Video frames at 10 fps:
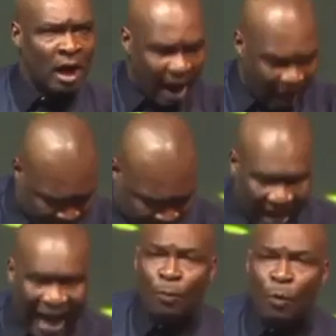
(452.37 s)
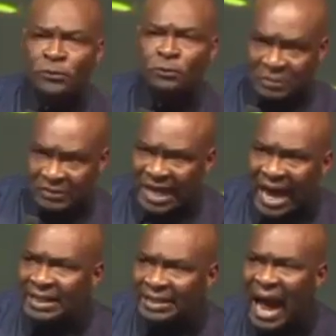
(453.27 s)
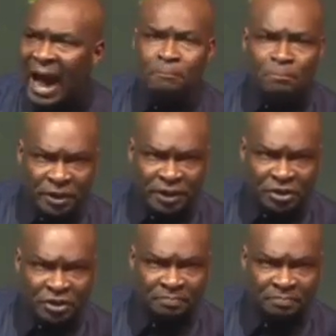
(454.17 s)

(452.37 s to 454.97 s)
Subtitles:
And then I was to stand and preach.